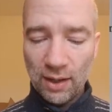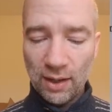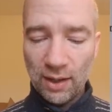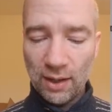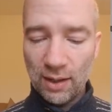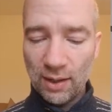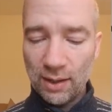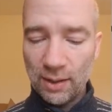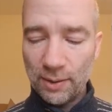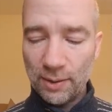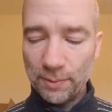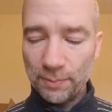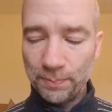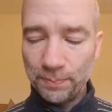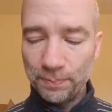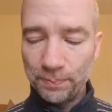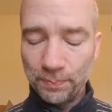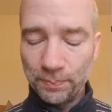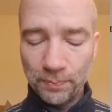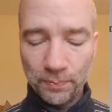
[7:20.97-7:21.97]

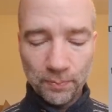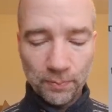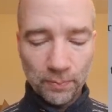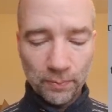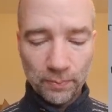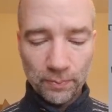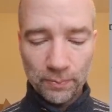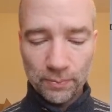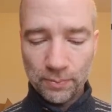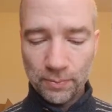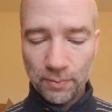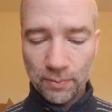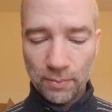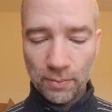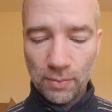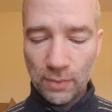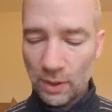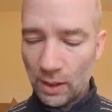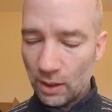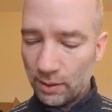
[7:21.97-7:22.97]
I'll
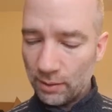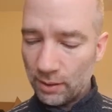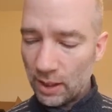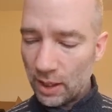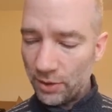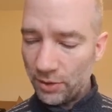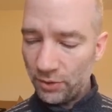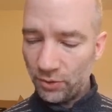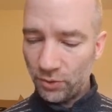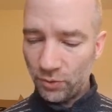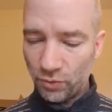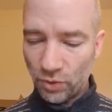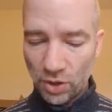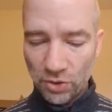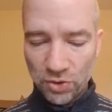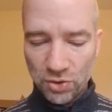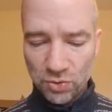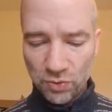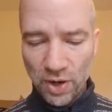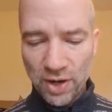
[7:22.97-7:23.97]
just
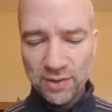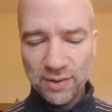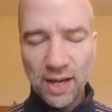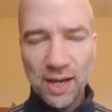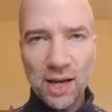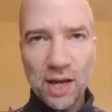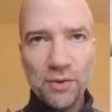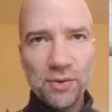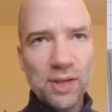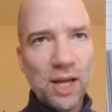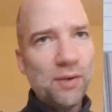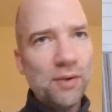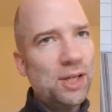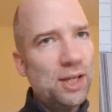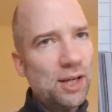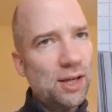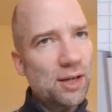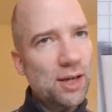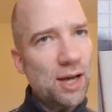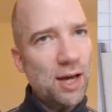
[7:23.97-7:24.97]
write that out now.
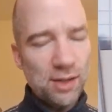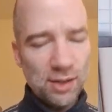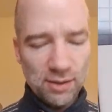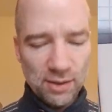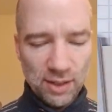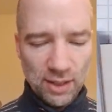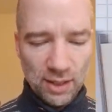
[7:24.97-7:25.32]
Hiragana.